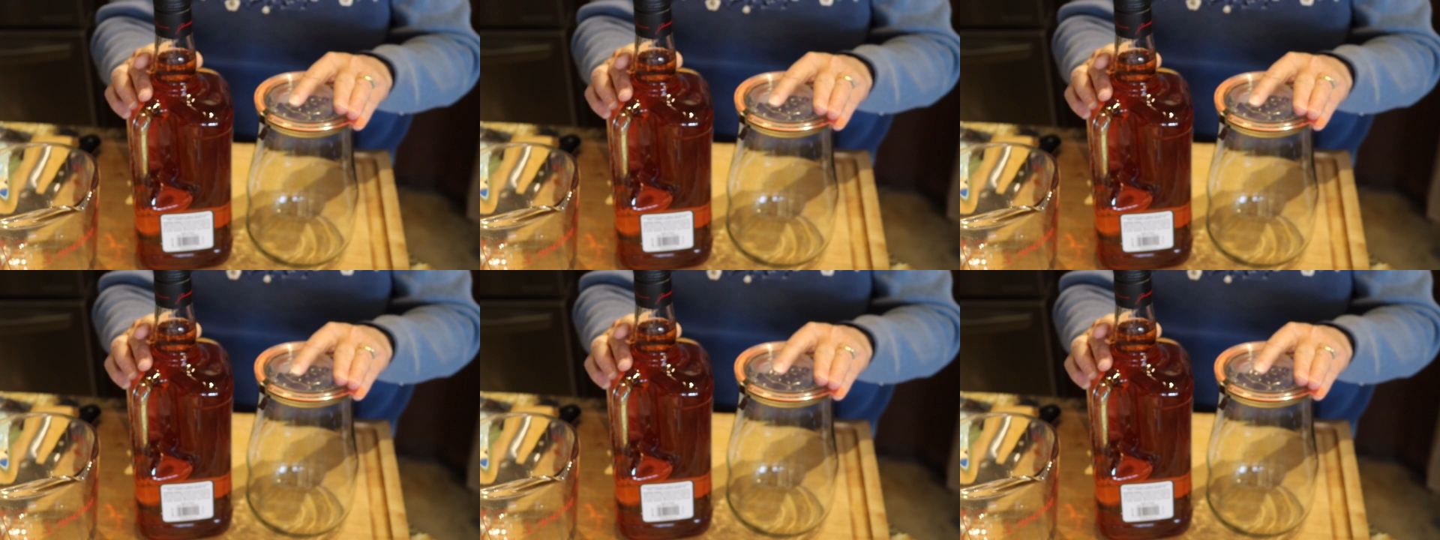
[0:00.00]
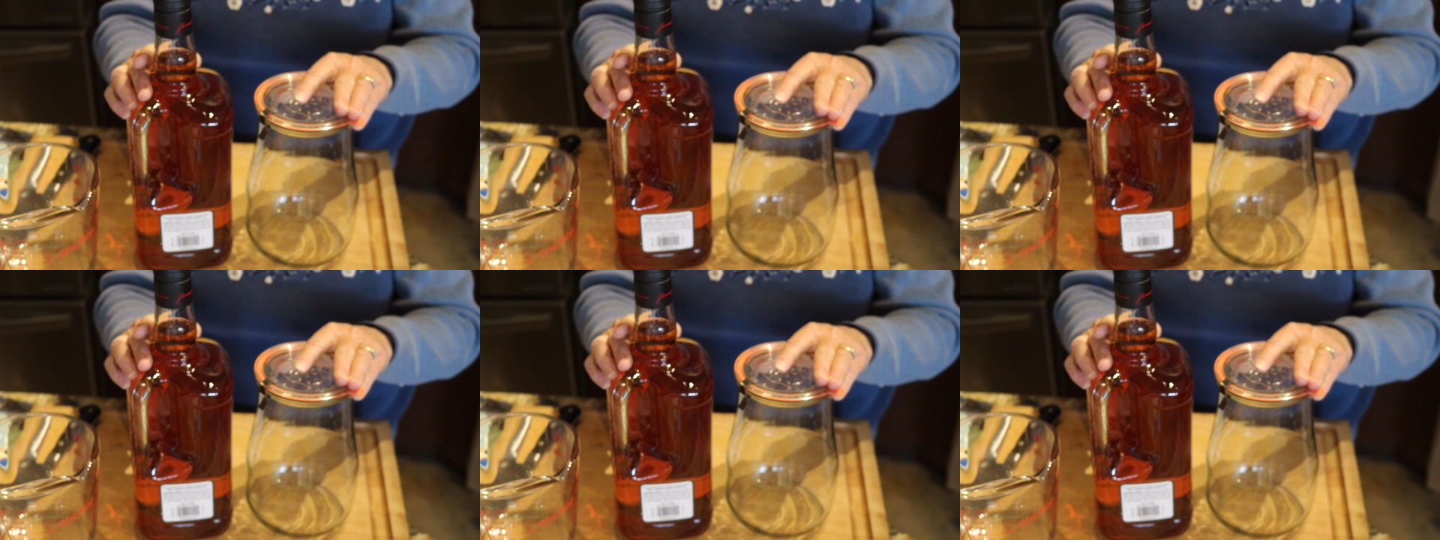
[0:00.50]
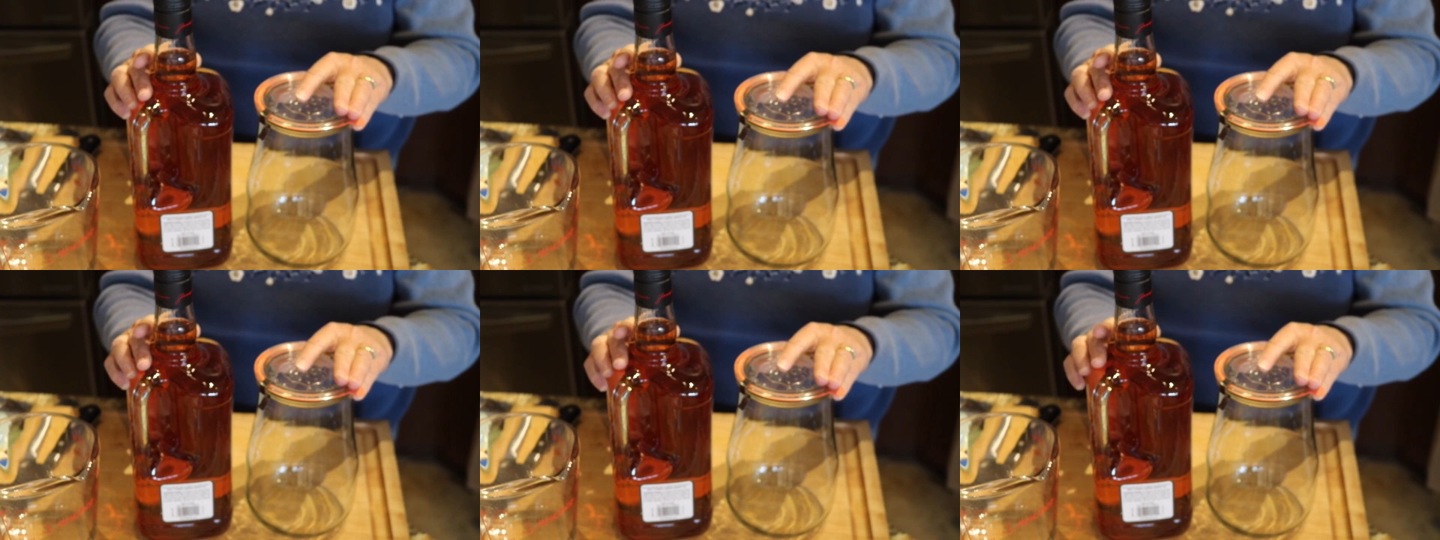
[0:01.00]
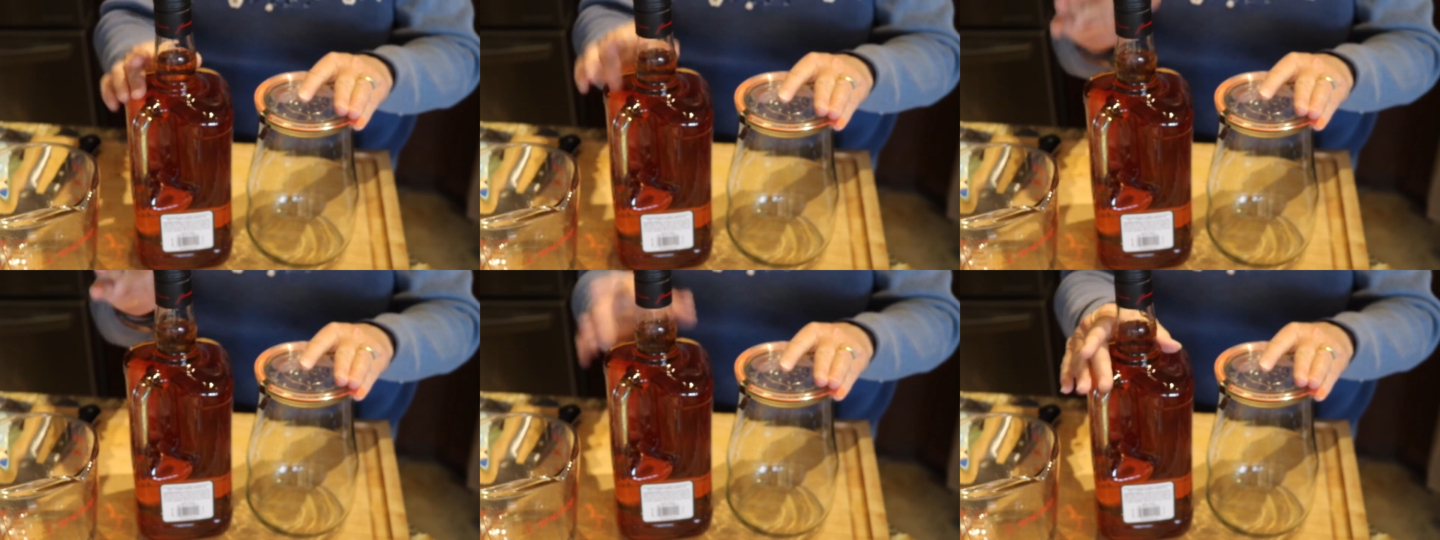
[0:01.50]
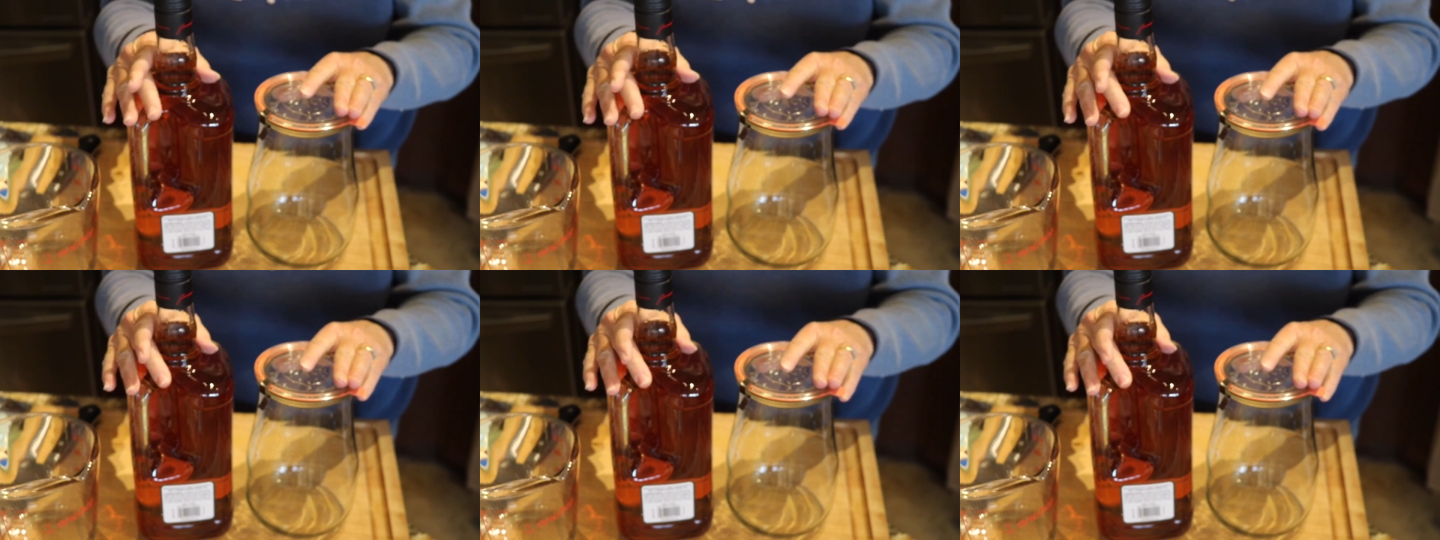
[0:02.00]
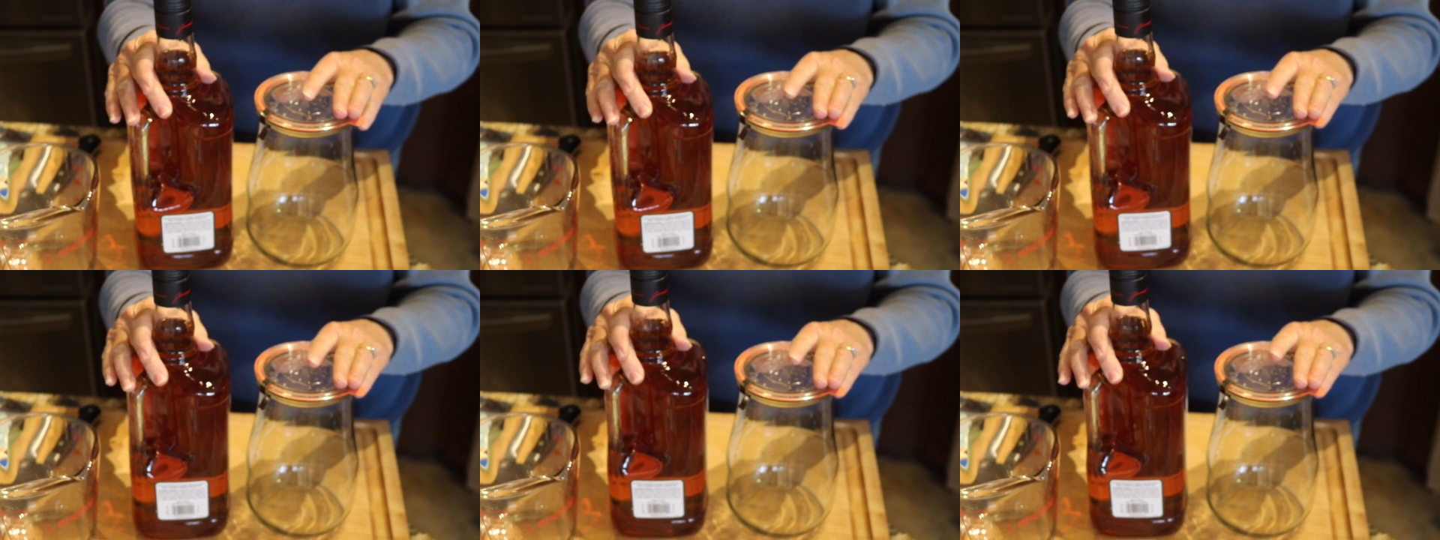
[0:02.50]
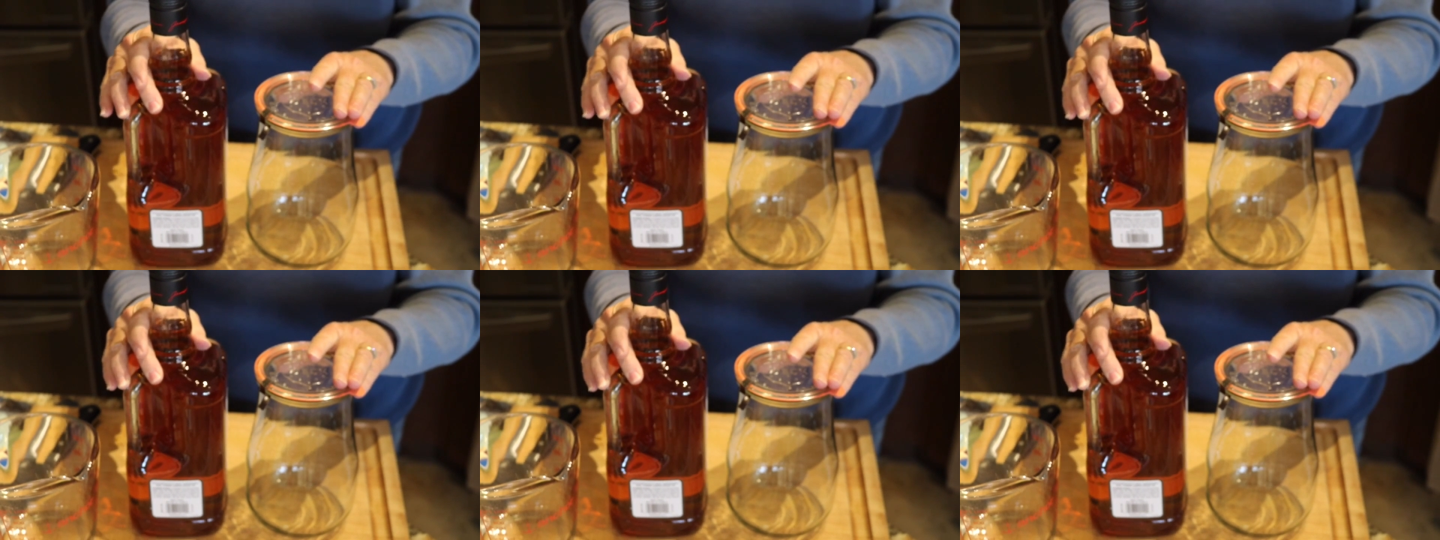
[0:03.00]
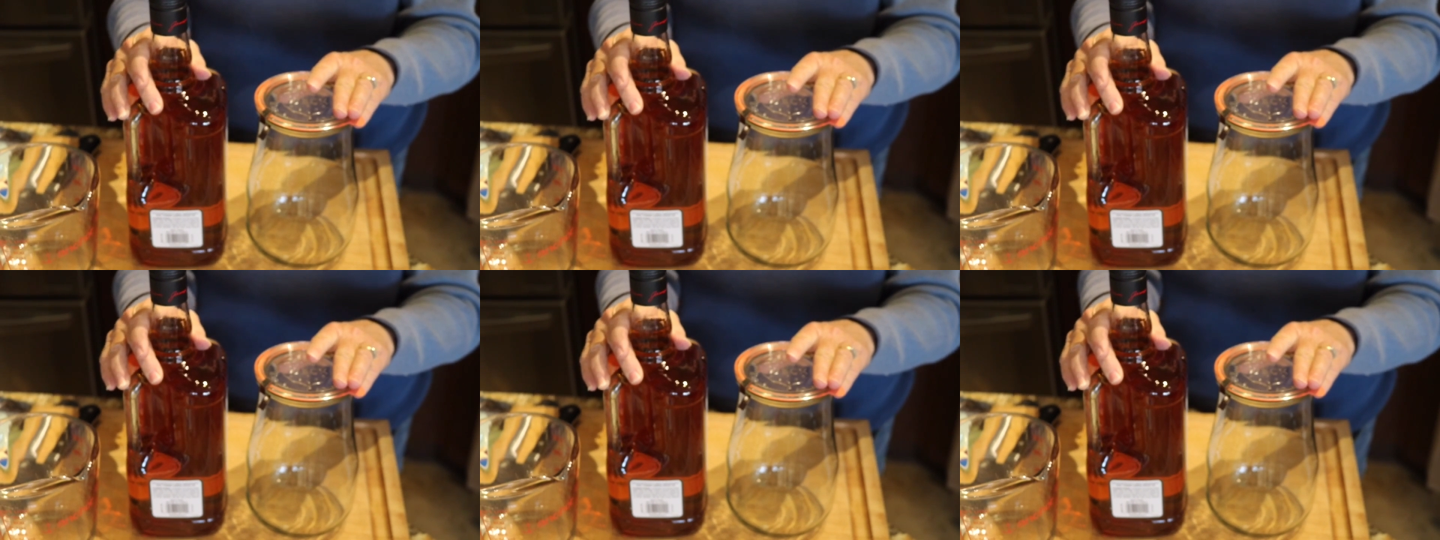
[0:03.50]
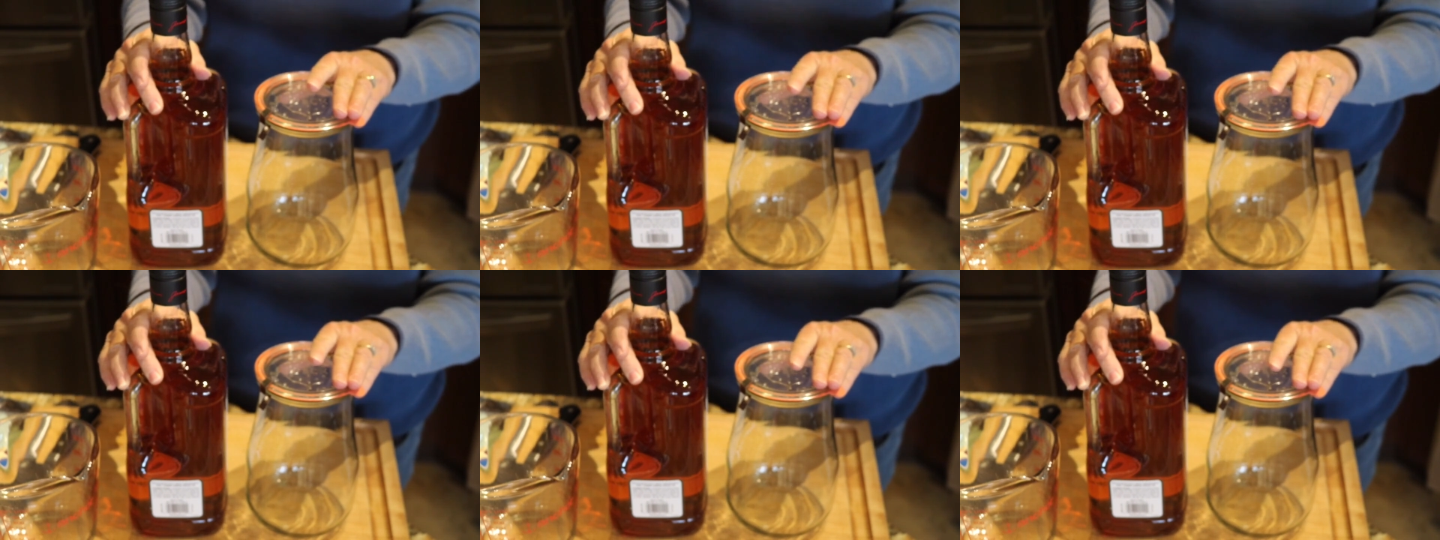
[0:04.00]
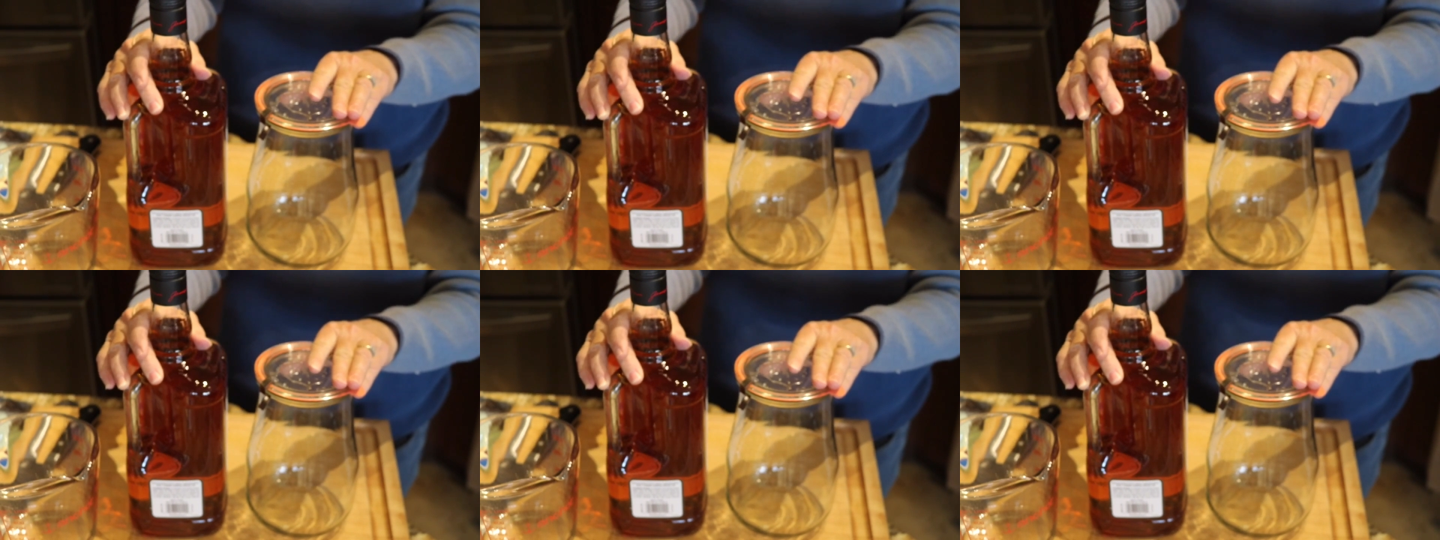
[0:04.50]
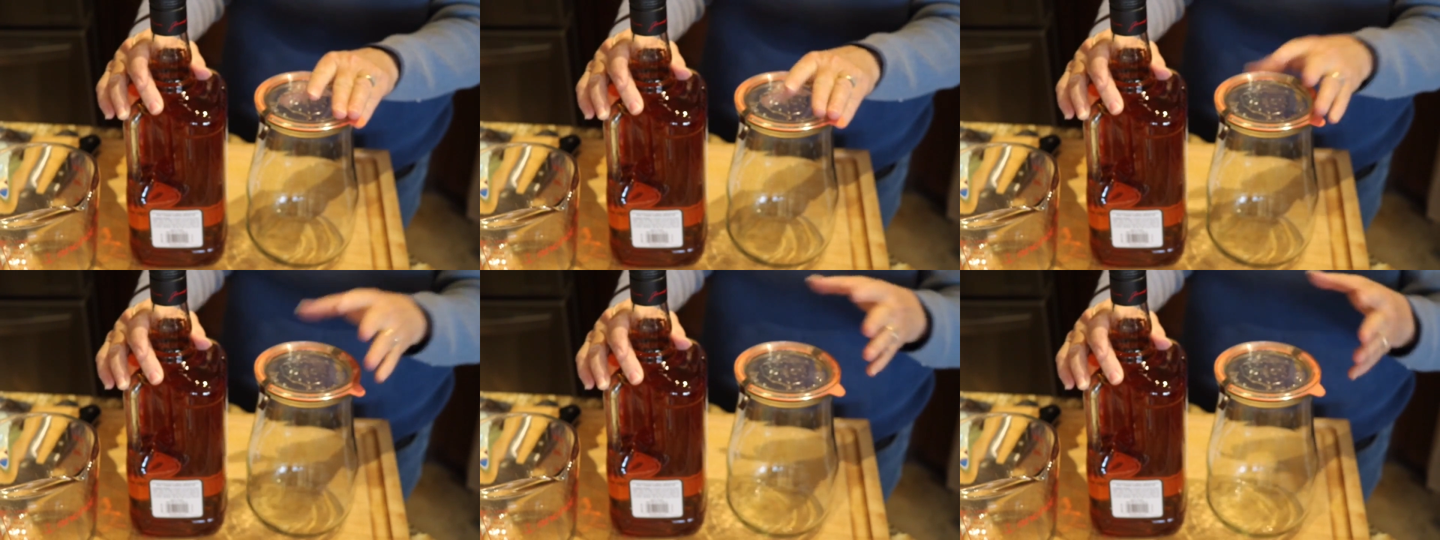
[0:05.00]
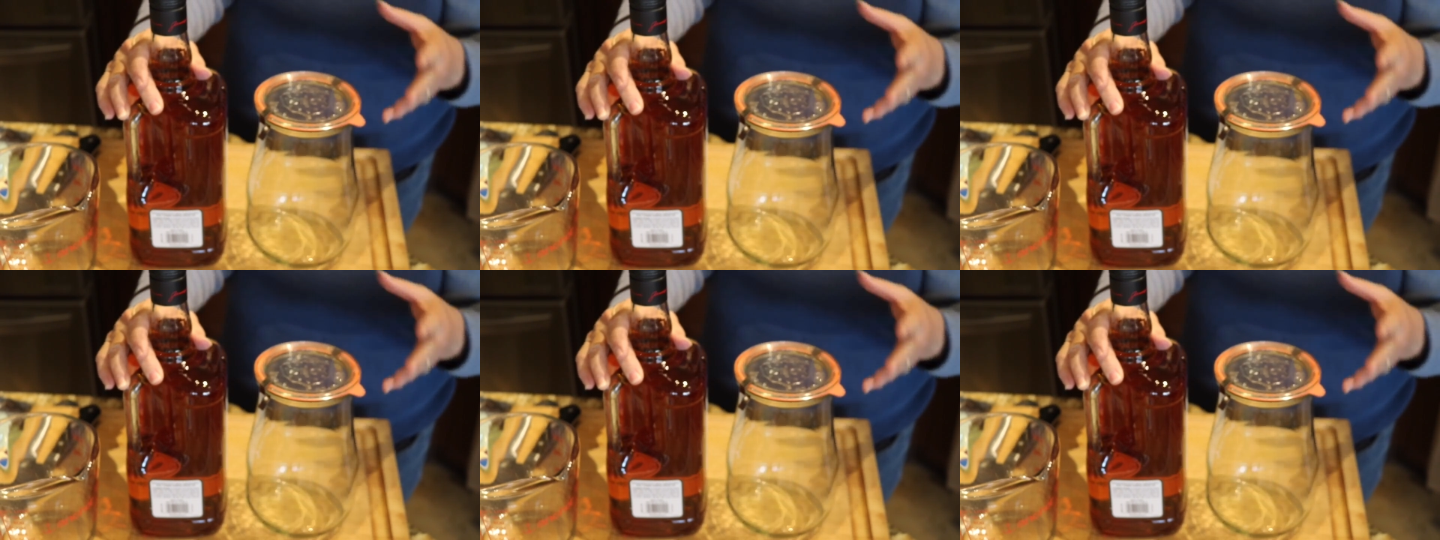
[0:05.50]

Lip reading: [unreadable: no face in view]